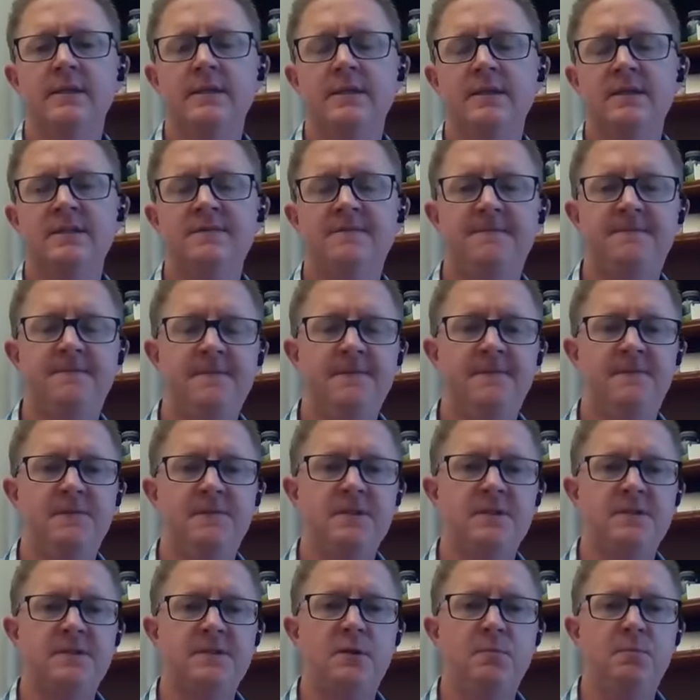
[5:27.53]
Because if you
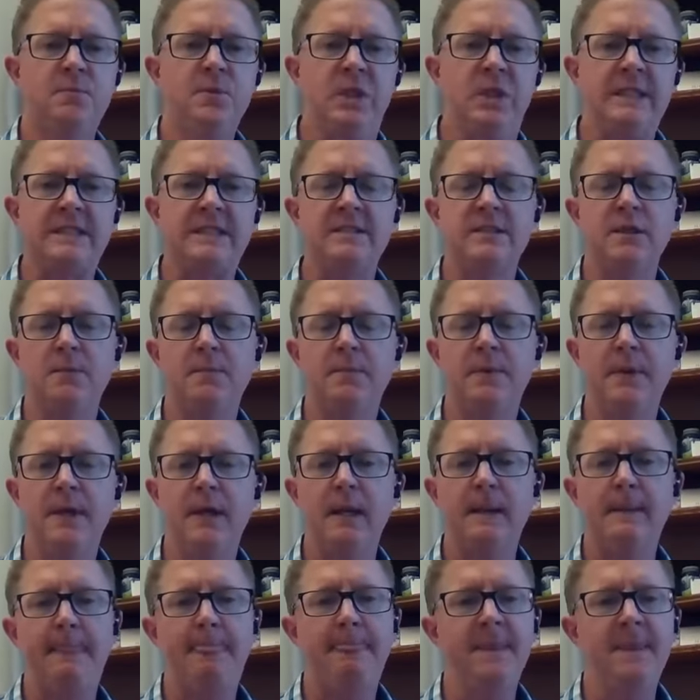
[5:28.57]
just start building
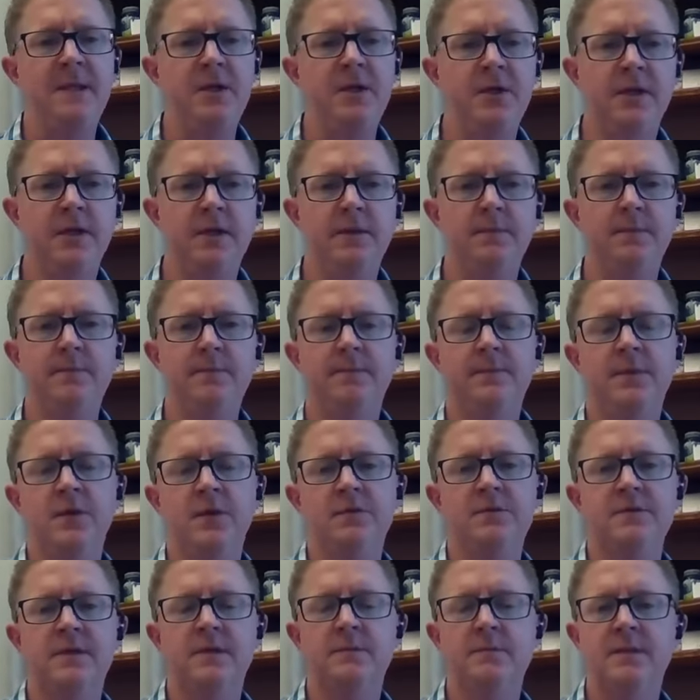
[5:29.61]
something, you're gonna,
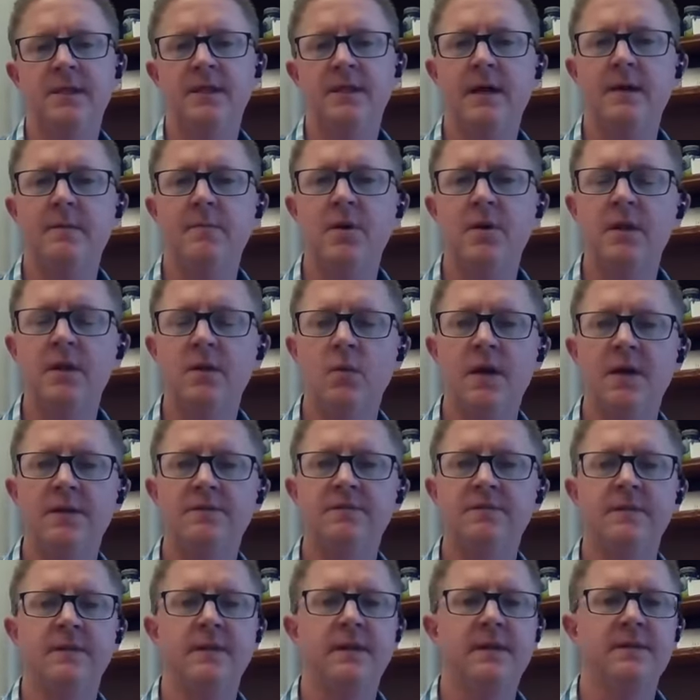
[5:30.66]
there's gonna be a lot of money
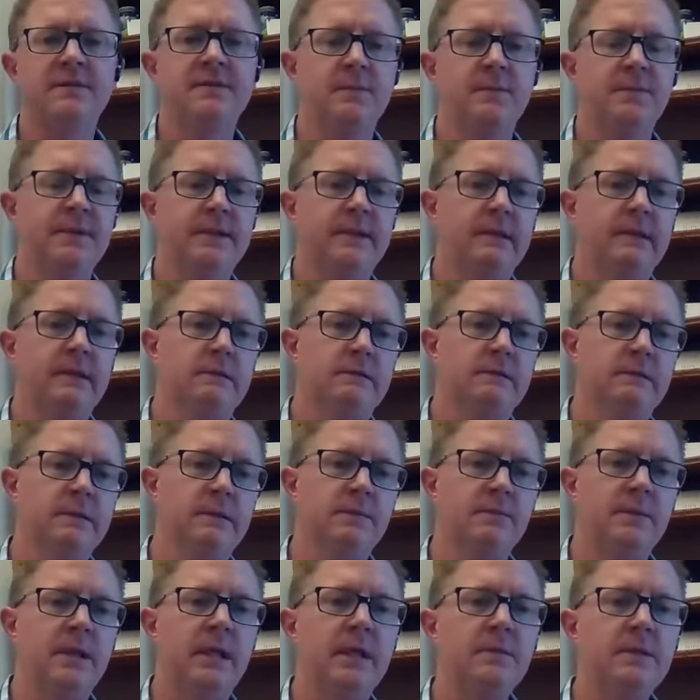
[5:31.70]
wasted on something that
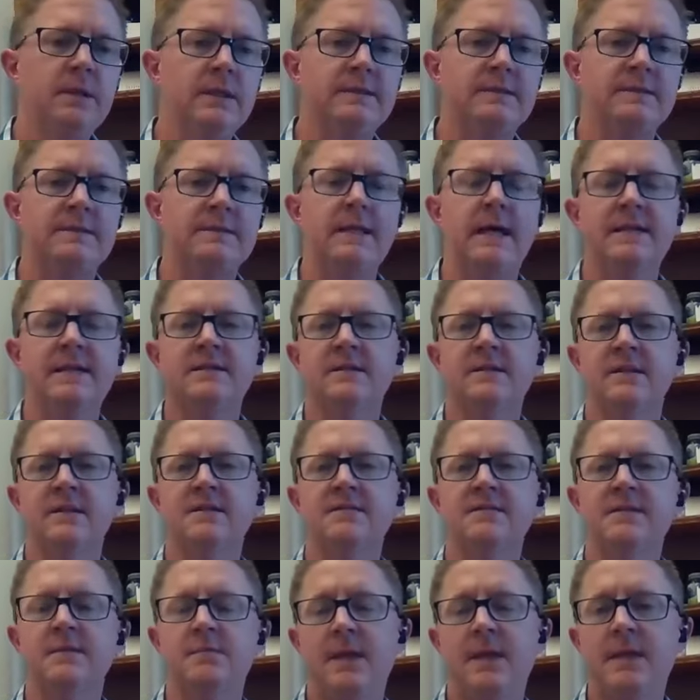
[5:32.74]
maybe it's not
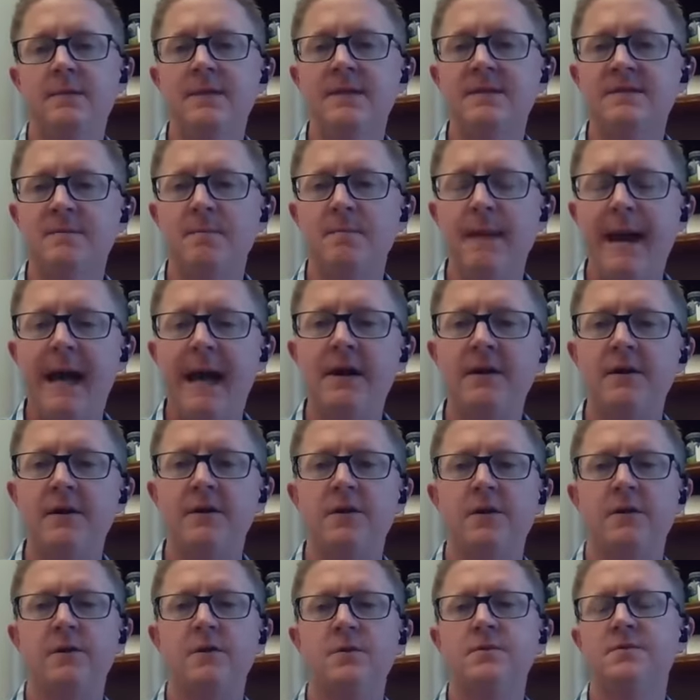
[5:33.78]
significant, maybe it doesn't matter to
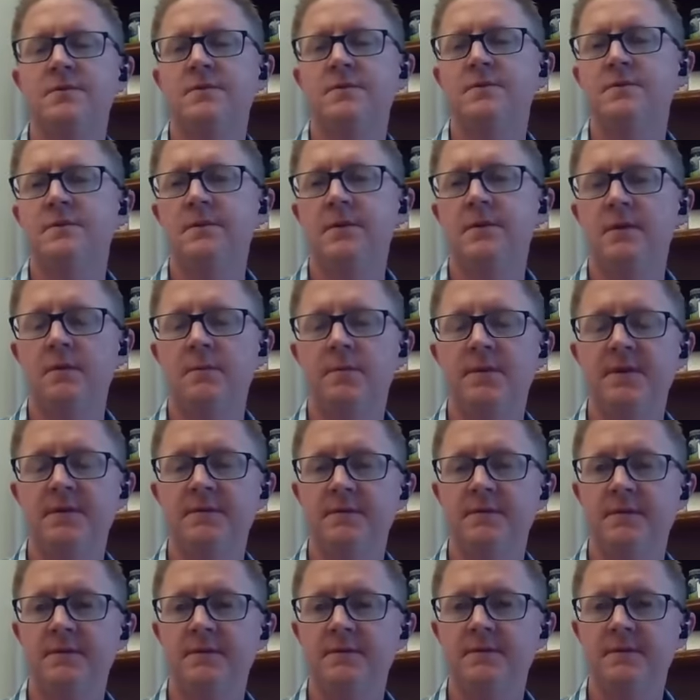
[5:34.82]
your users or your
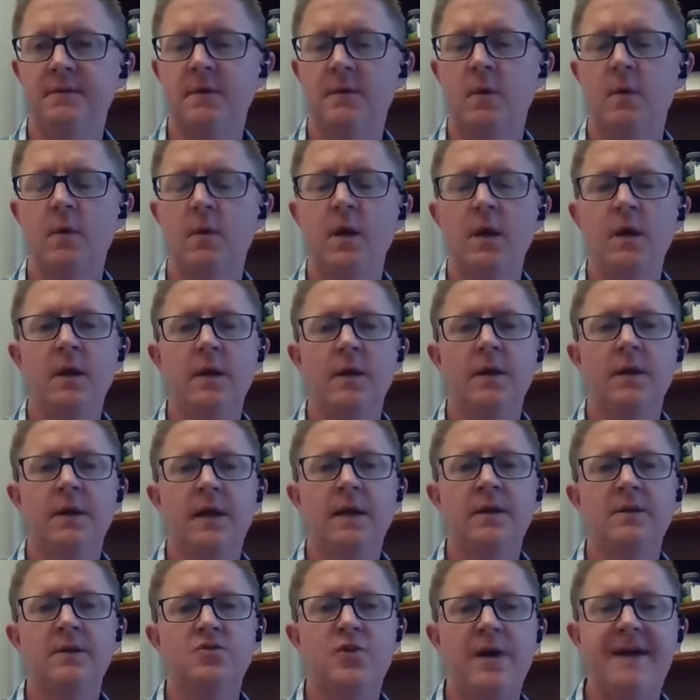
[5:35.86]
business. So
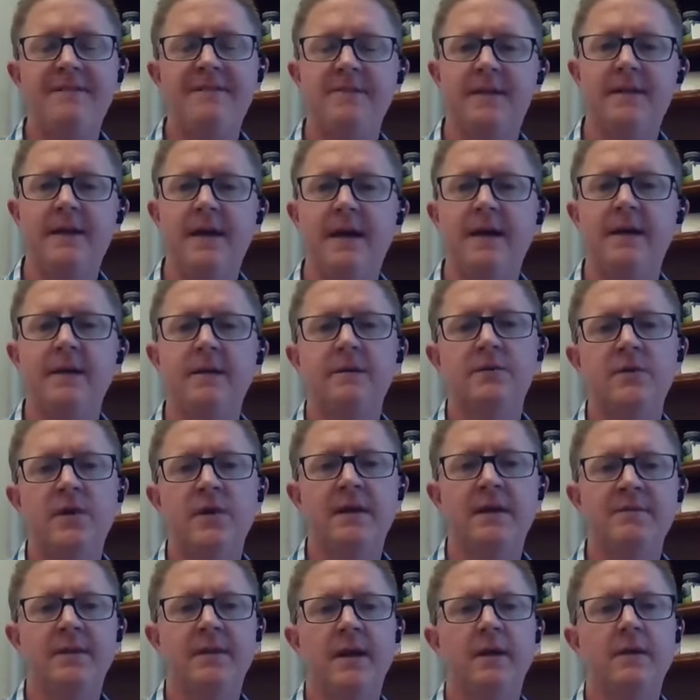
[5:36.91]
kind of driving that
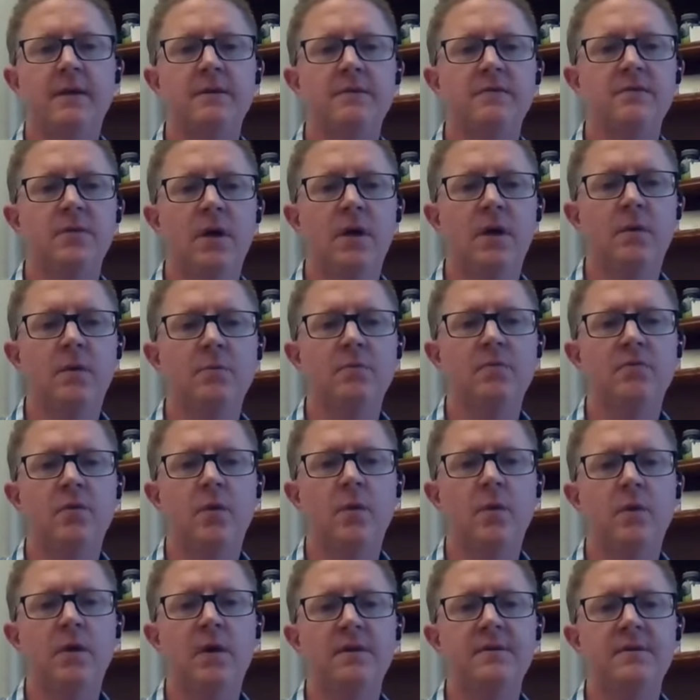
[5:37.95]

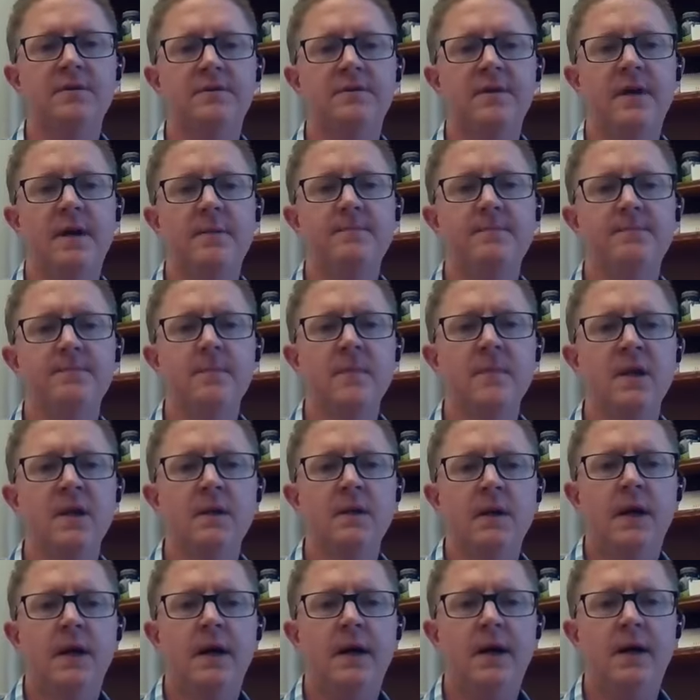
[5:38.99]
forward all the time.
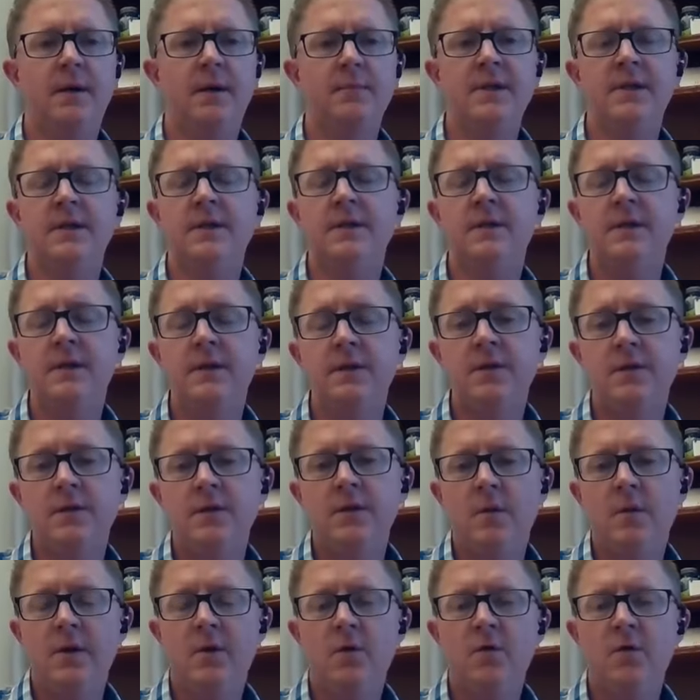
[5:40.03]
And you
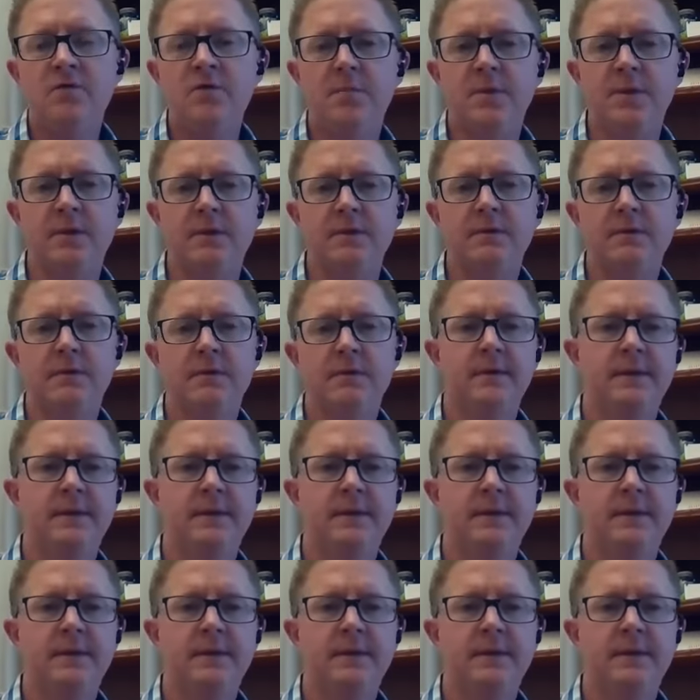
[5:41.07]
don't want to overbuild